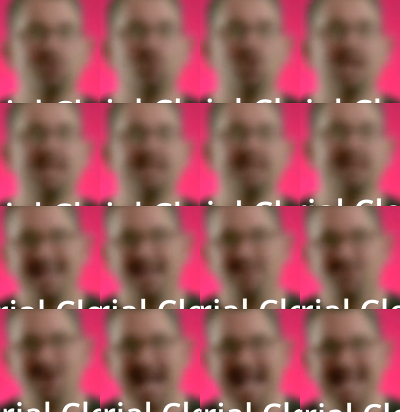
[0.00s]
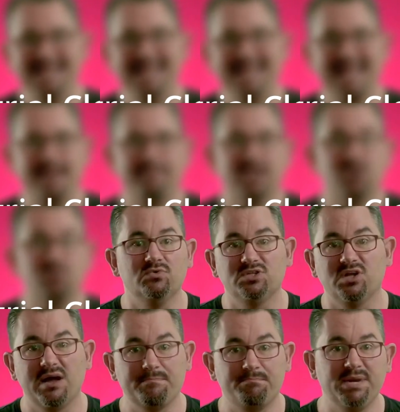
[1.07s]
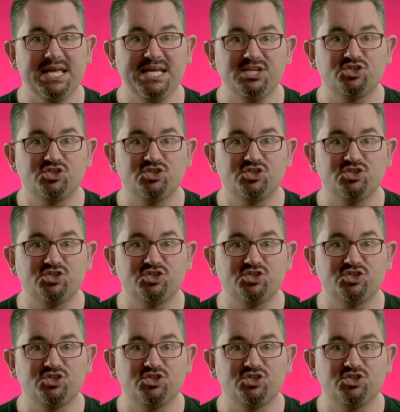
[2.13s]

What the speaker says: cleaning. If you're handling chemicals like bleach